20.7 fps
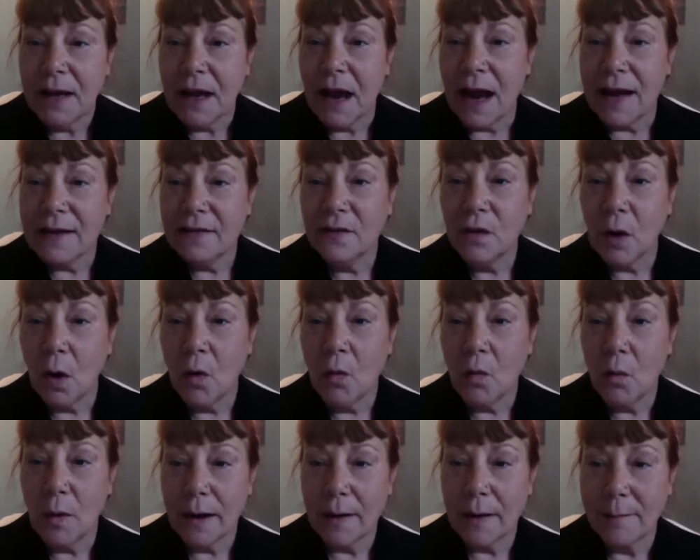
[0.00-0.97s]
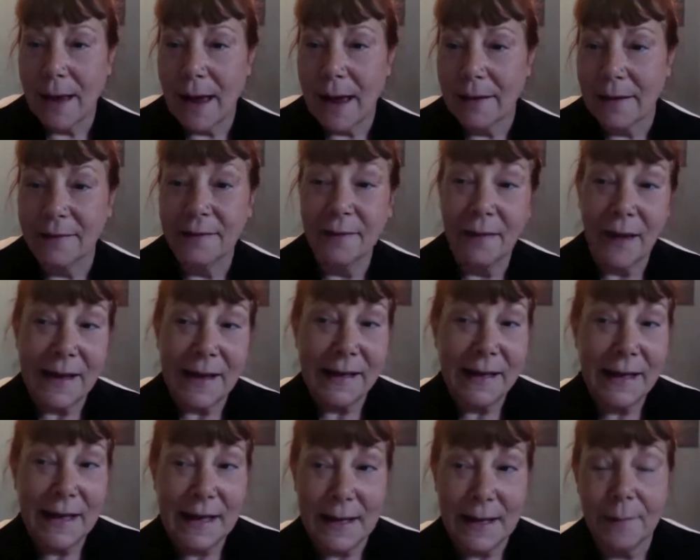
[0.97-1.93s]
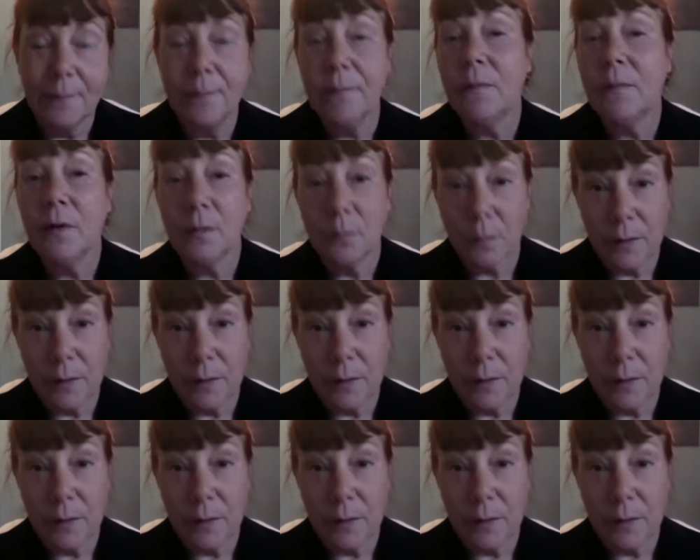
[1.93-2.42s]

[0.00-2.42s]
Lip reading: I don't wear masks like him,